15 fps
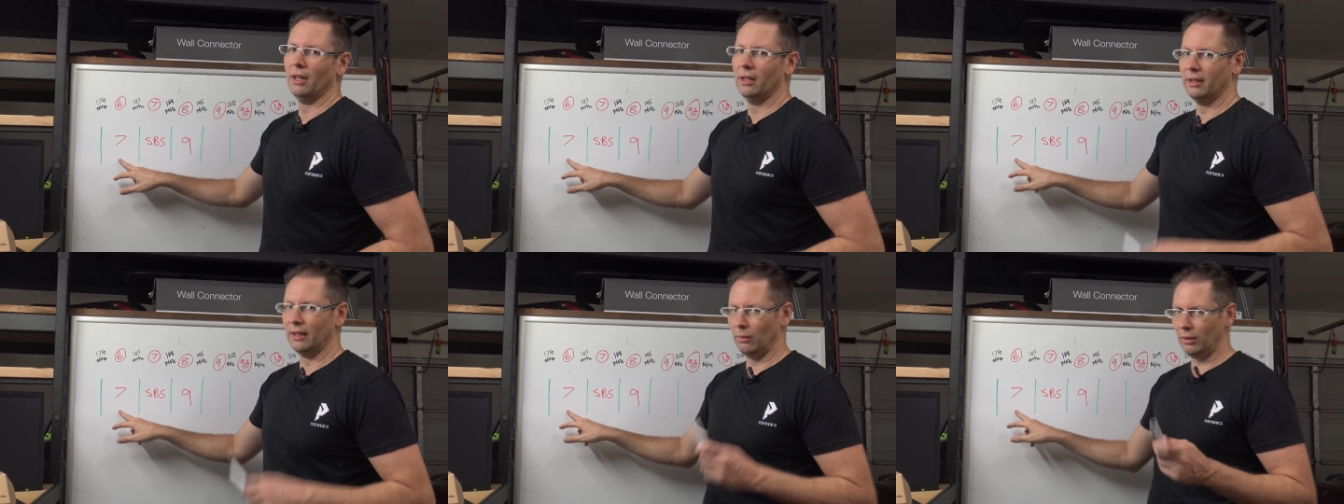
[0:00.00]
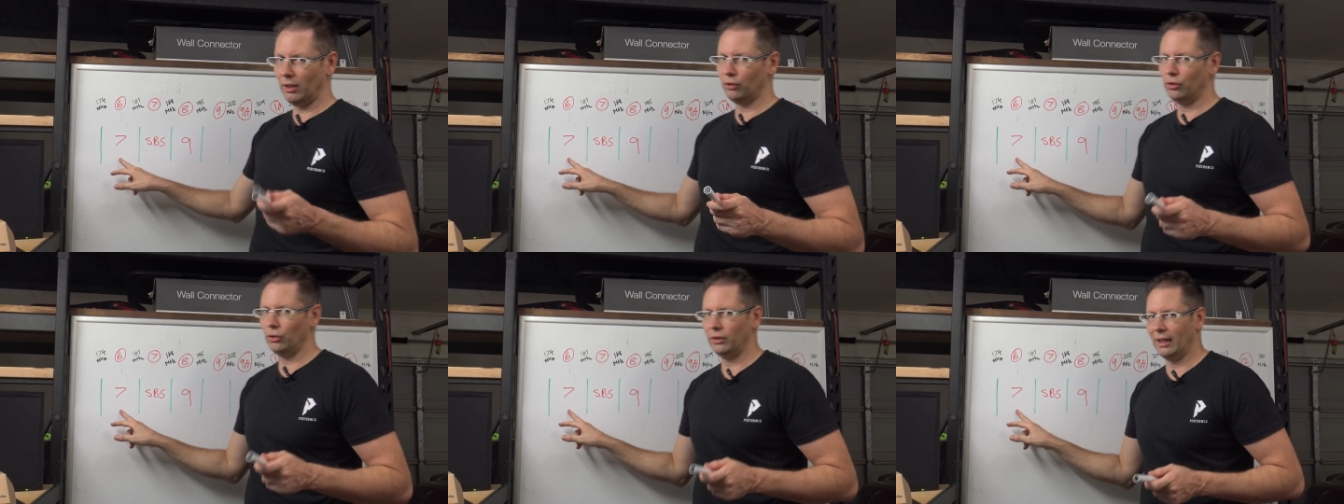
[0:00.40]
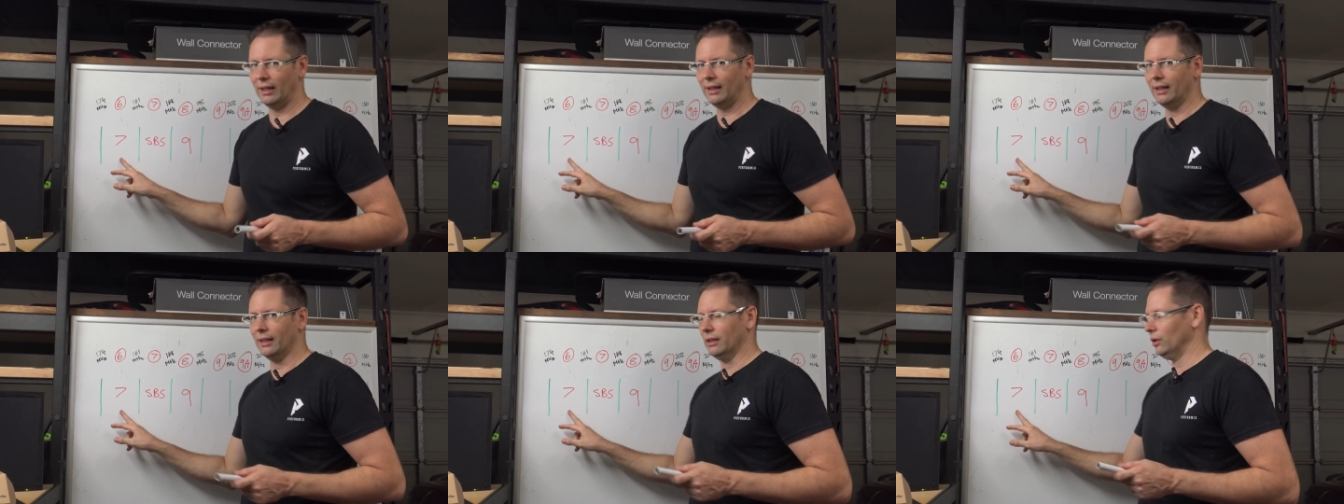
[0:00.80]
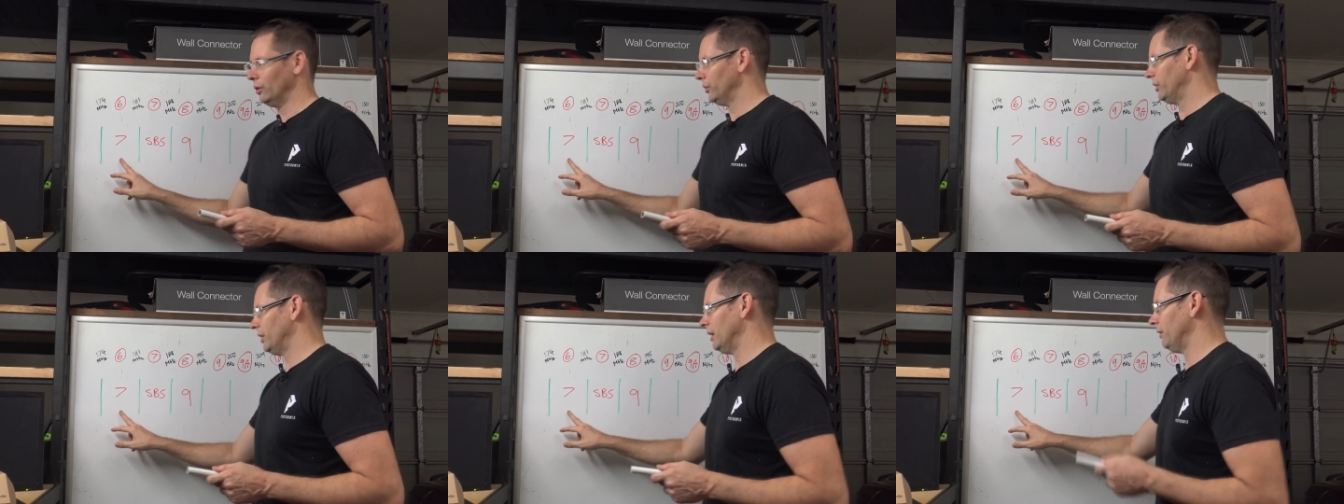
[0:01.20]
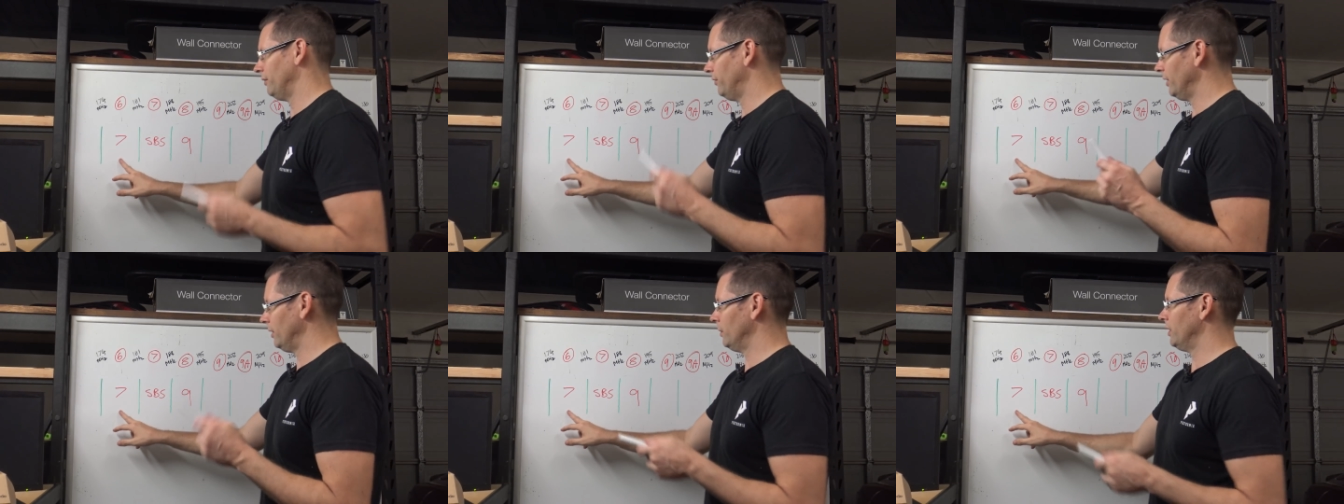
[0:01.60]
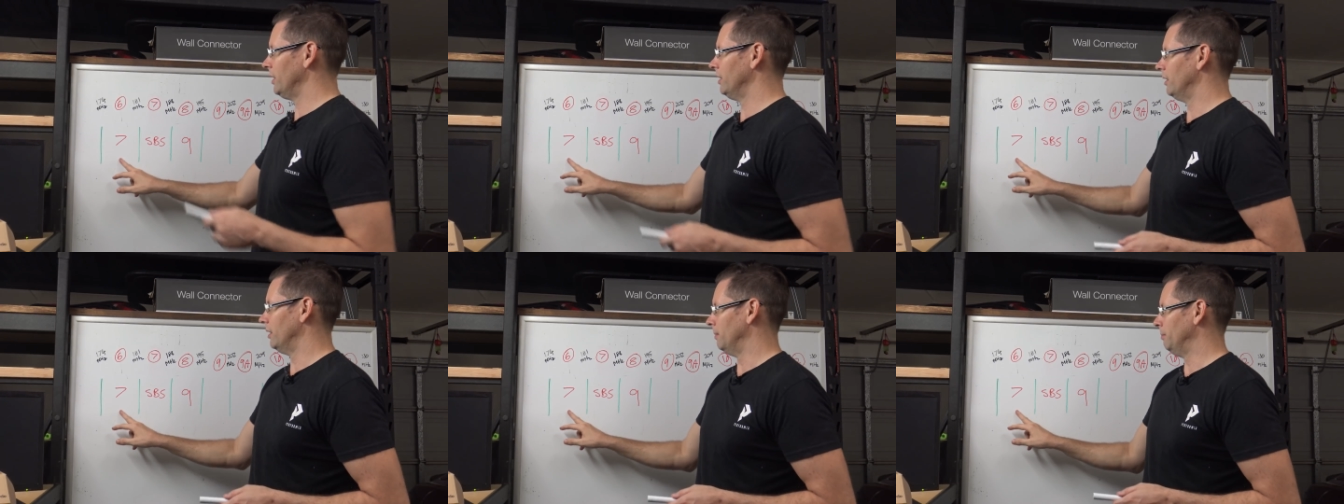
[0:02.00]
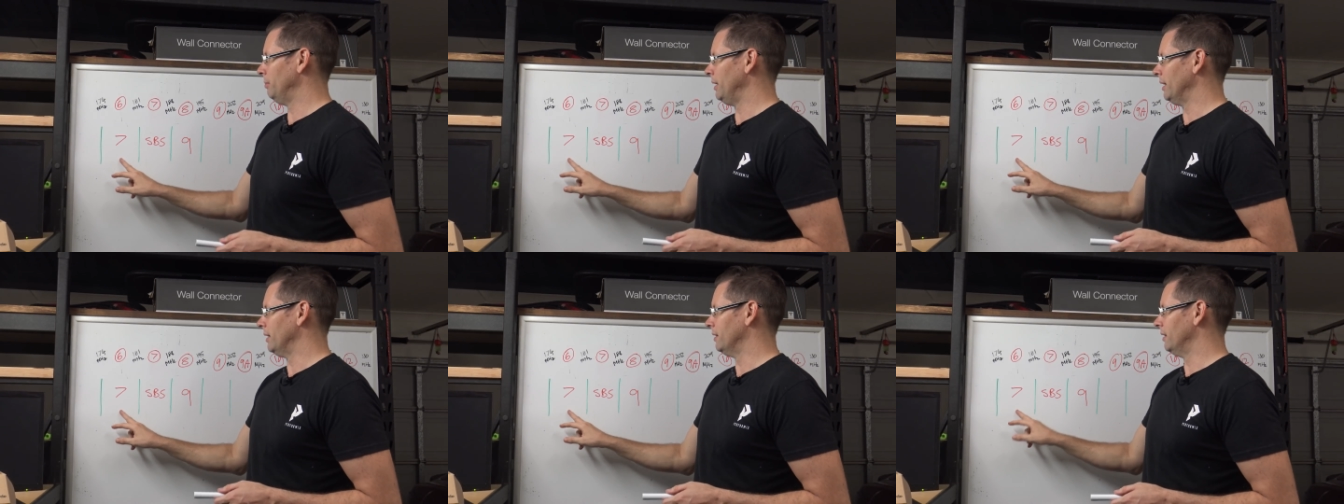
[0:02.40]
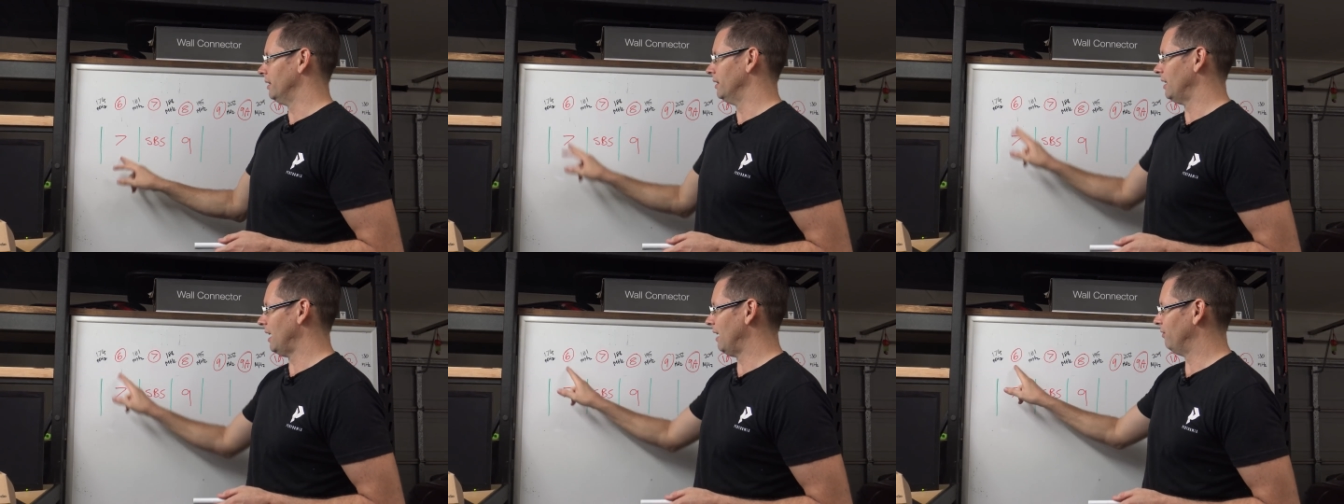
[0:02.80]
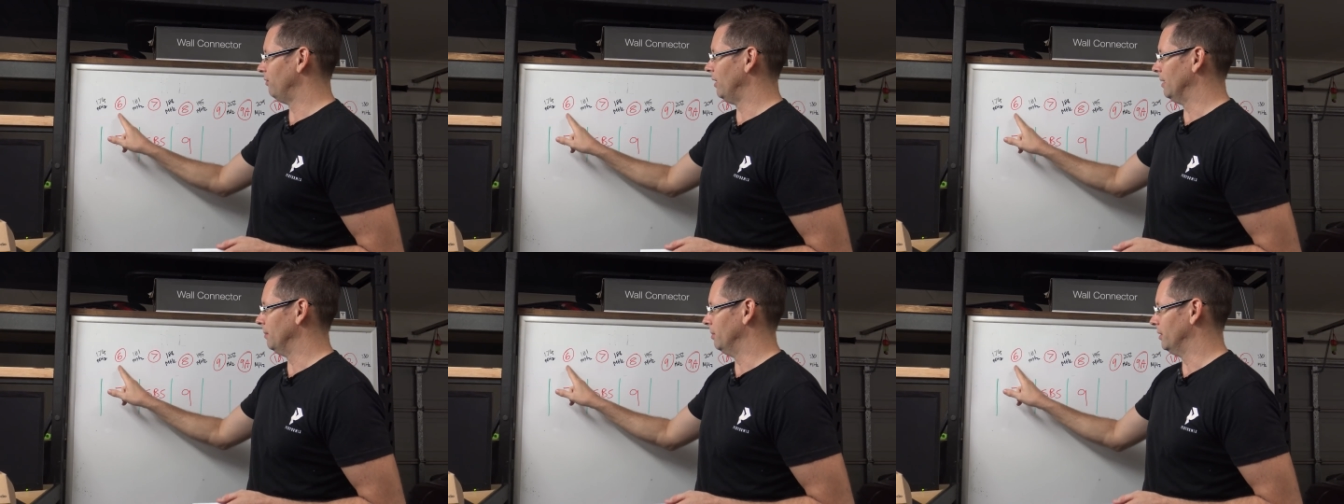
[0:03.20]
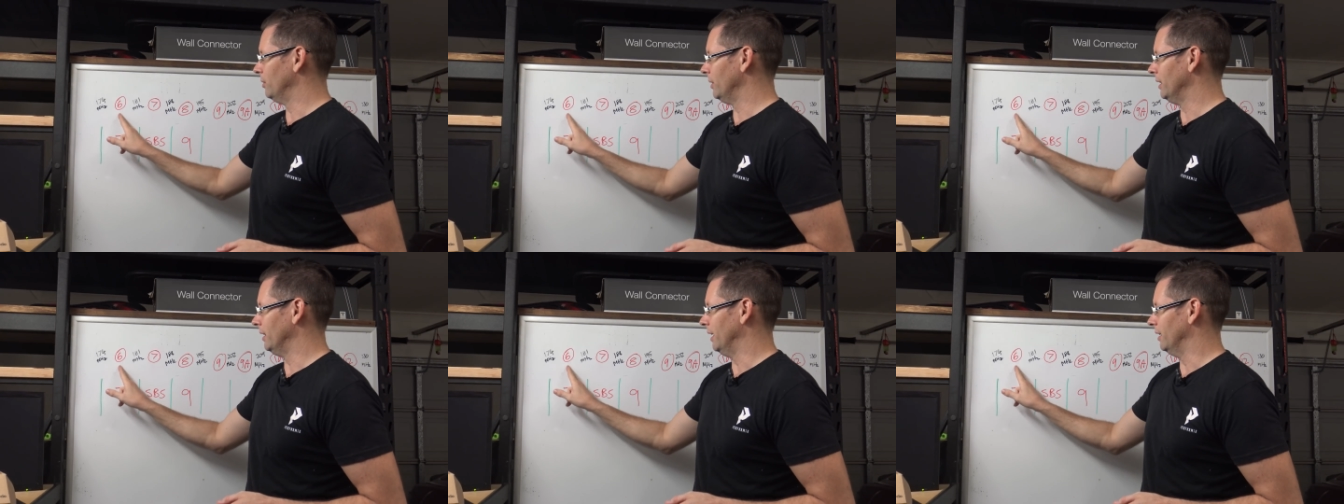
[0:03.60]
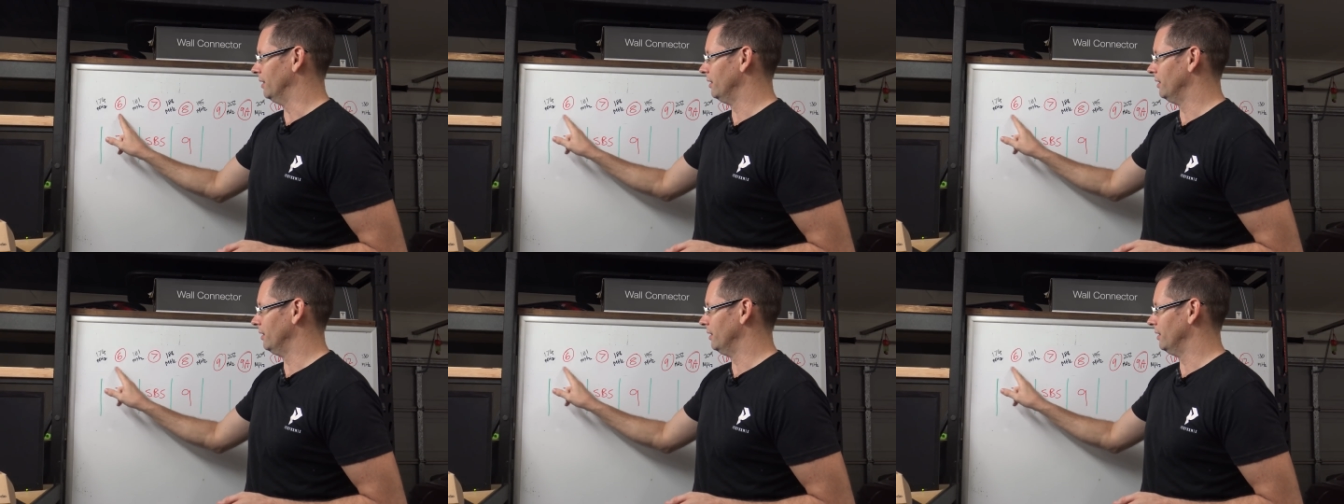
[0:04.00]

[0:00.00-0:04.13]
Now when I tune that in, you'll see the frequency that it picks is halfway between there,